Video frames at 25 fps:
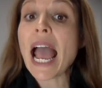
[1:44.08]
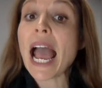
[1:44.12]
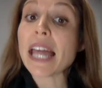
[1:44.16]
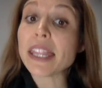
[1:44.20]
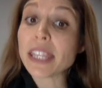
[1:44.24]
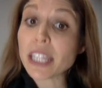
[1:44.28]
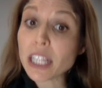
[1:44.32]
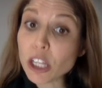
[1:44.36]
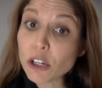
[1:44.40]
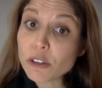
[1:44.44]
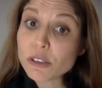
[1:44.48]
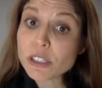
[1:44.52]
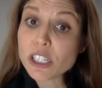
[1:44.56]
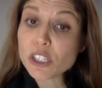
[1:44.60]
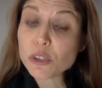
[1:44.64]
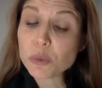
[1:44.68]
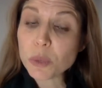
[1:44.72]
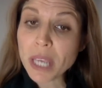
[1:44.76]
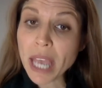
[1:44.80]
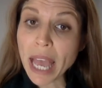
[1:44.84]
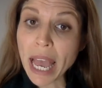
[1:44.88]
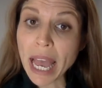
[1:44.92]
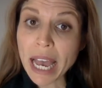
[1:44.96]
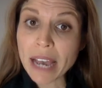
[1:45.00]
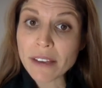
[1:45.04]
and the closest
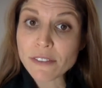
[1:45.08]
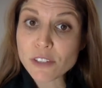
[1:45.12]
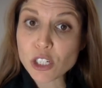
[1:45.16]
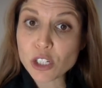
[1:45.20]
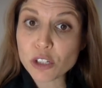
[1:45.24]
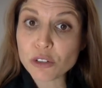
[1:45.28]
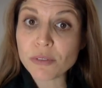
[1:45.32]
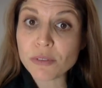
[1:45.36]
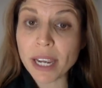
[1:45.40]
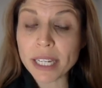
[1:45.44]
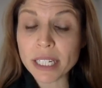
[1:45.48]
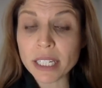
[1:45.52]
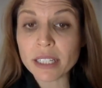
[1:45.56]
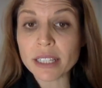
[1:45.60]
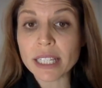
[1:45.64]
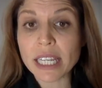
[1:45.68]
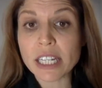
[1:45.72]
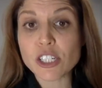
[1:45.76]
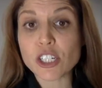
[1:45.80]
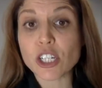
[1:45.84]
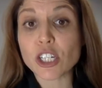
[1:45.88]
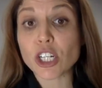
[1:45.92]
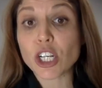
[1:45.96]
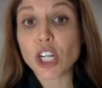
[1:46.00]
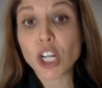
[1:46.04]
we have to
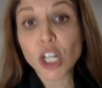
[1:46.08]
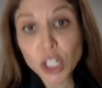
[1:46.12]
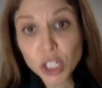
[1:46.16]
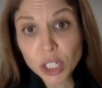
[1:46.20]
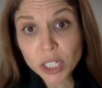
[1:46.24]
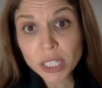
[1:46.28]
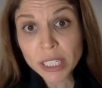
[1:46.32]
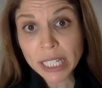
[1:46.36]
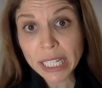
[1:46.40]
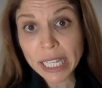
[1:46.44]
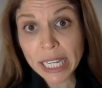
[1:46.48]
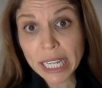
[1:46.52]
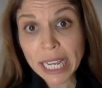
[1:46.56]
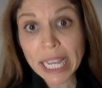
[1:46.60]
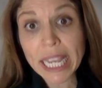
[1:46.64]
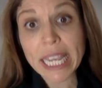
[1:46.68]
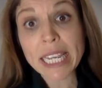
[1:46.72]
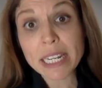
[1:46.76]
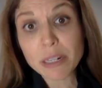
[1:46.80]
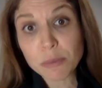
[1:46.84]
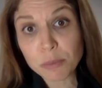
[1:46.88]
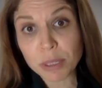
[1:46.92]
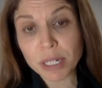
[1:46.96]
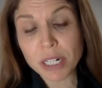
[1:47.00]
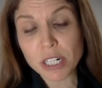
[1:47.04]
regulation currently
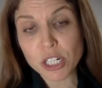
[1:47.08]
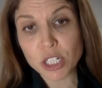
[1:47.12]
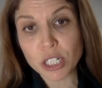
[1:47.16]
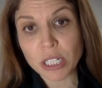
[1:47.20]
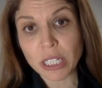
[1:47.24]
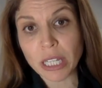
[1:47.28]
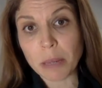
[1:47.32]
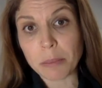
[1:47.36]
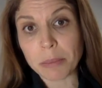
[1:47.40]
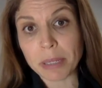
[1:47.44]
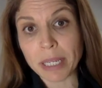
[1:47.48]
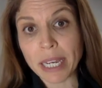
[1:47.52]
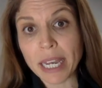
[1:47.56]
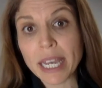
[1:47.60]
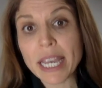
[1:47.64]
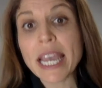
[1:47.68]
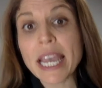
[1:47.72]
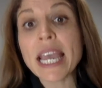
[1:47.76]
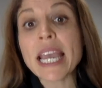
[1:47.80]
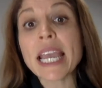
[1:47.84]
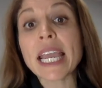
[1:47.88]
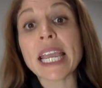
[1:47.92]
in British Columbia